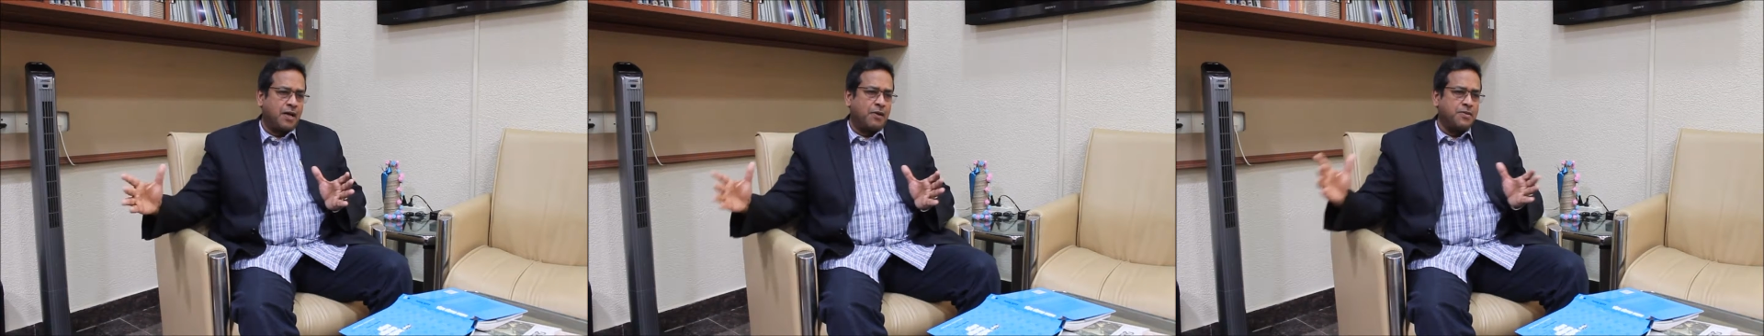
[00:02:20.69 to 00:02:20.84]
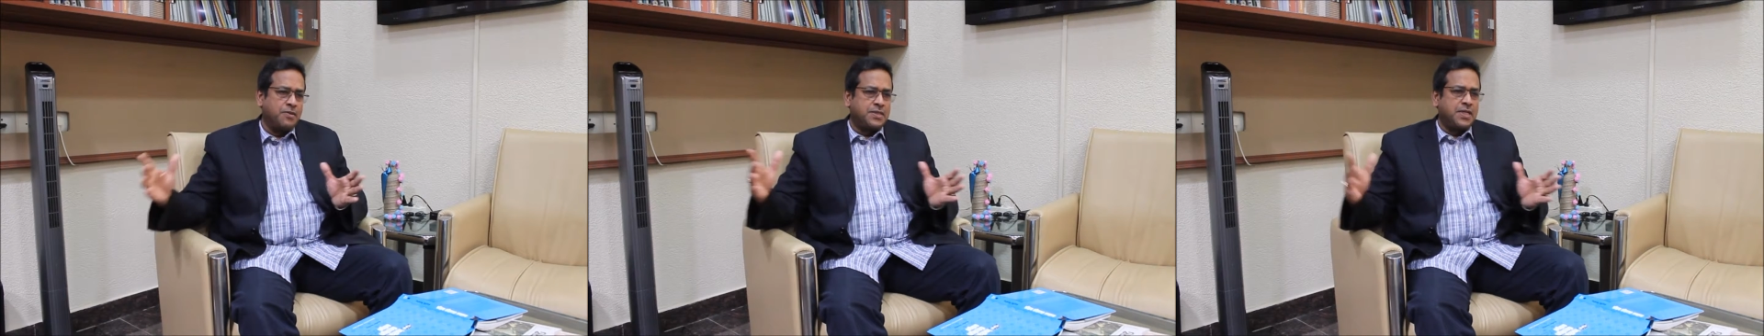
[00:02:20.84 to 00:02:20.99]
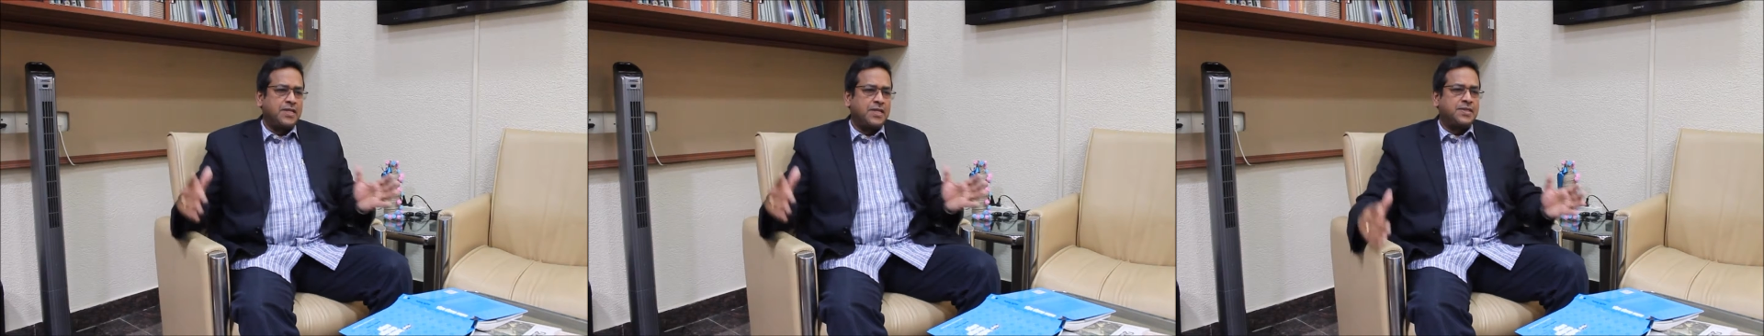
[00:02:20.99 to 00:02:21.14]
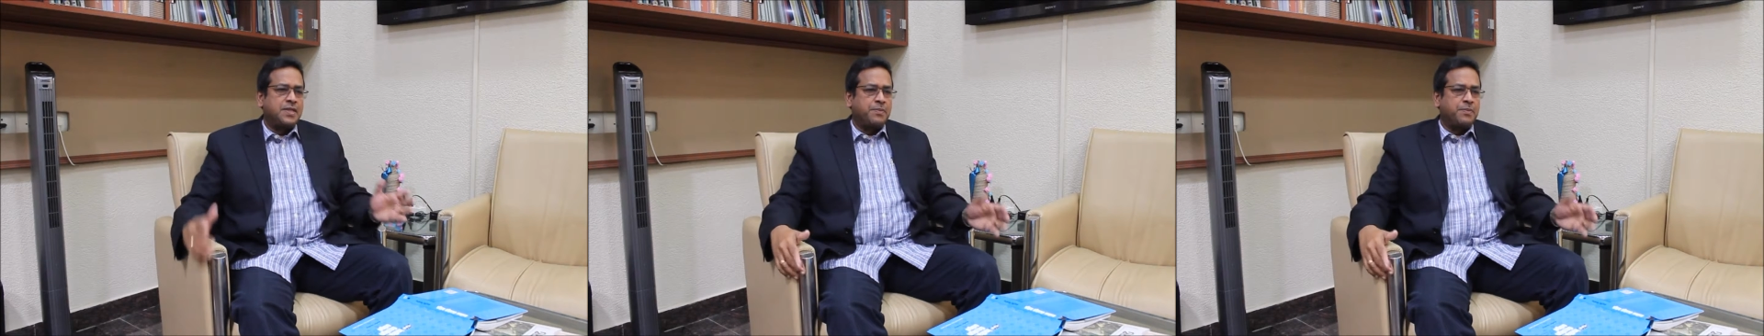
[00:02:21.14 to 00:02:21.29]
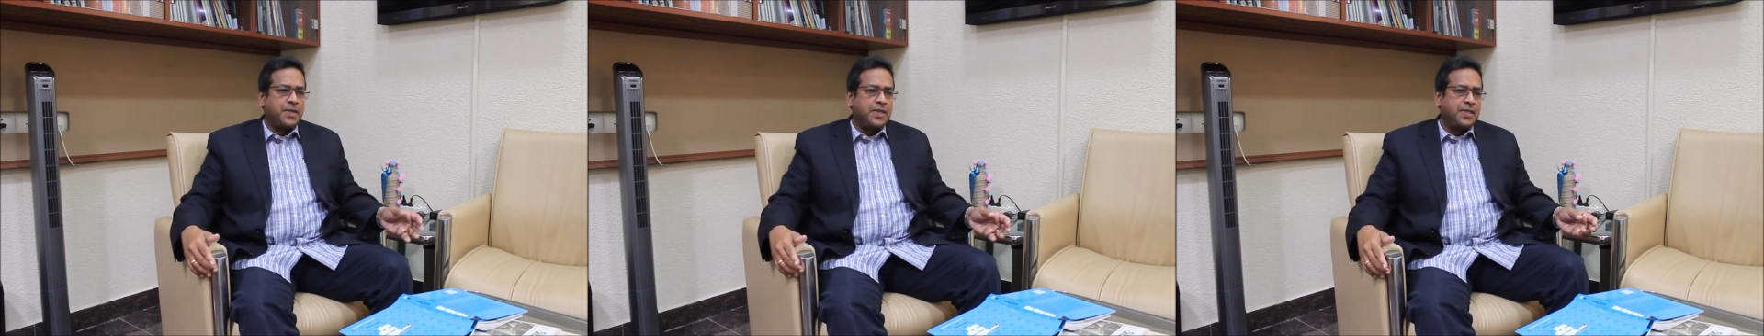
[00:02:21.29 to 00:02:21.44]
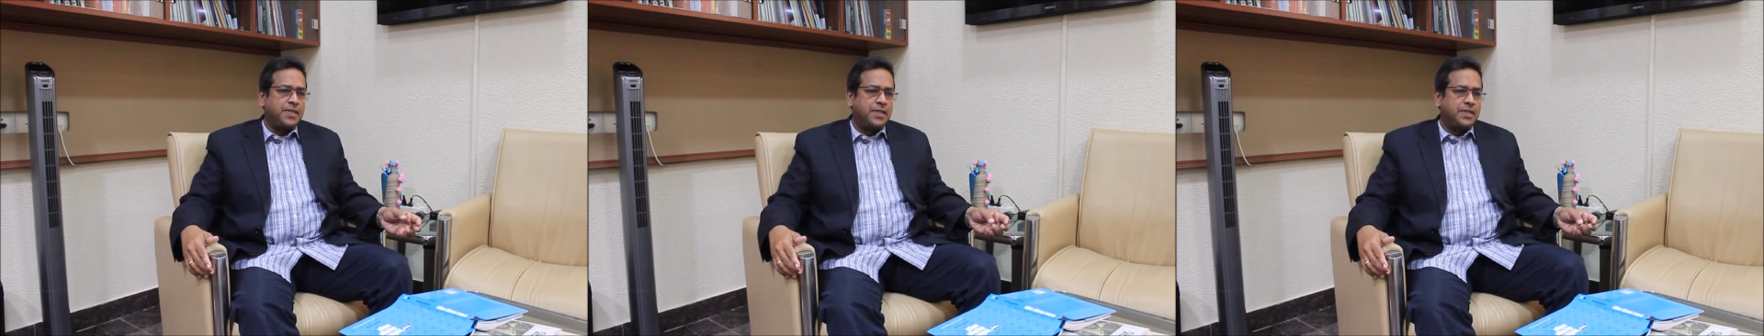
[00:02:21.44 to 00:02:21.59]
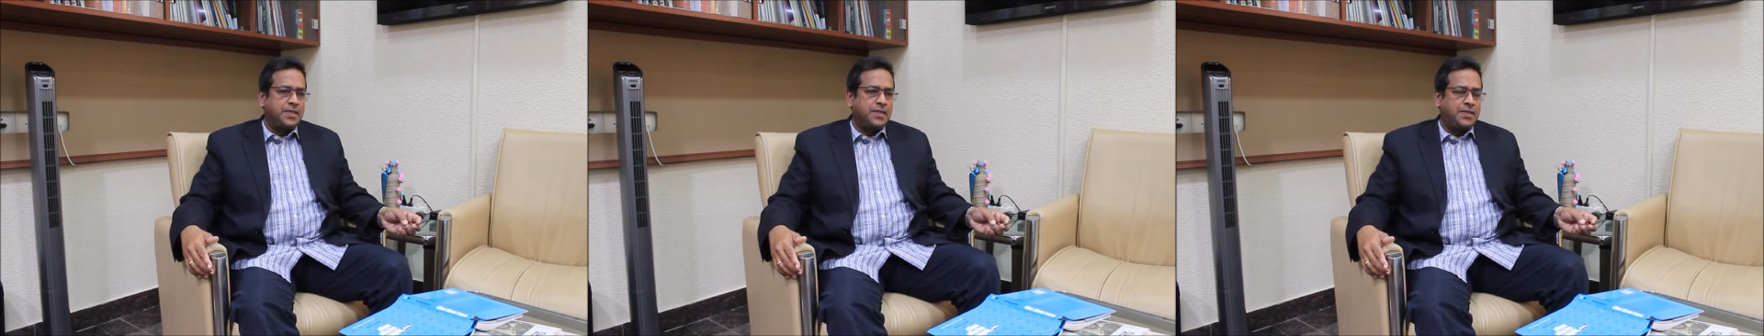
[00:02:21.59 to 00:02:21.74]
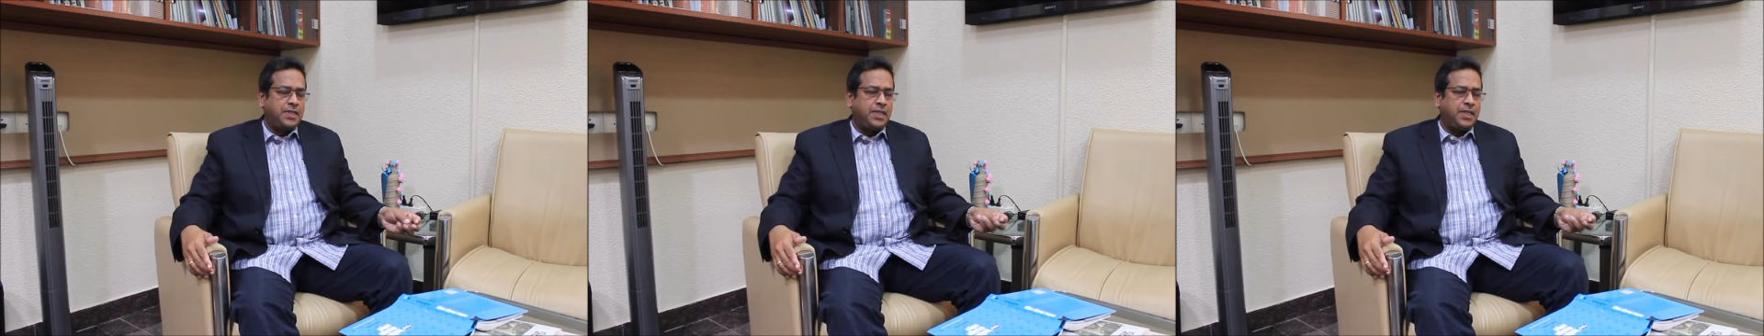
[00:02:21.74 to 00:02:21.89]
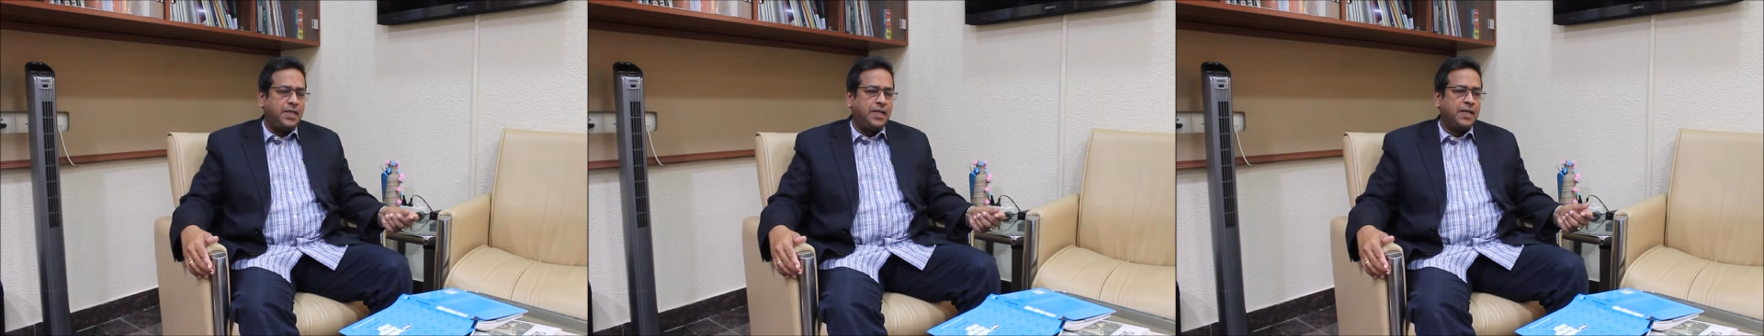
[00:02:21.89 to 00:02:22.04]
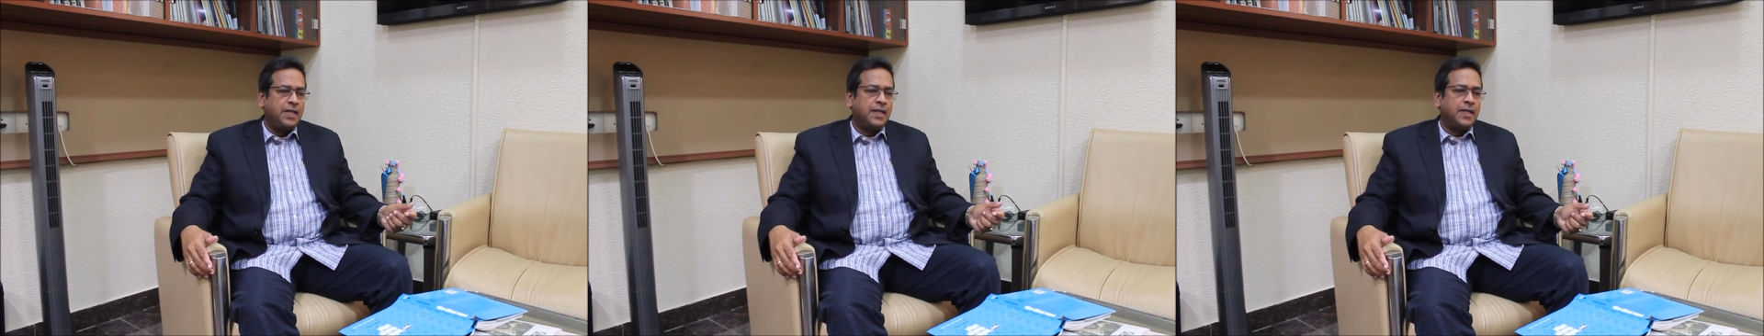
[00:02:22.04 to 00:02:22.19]
Council a separate
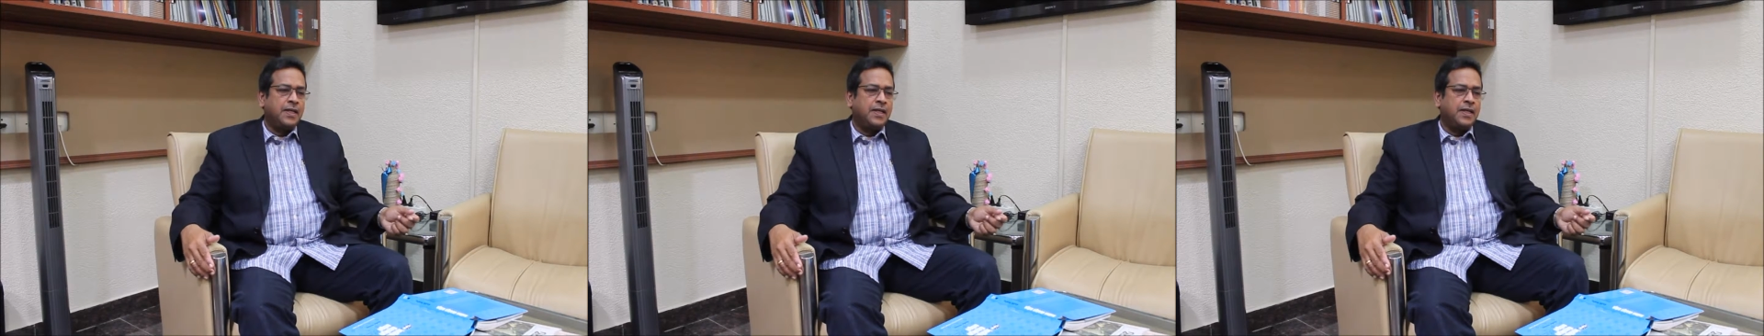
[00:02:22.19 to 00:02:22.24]
entity,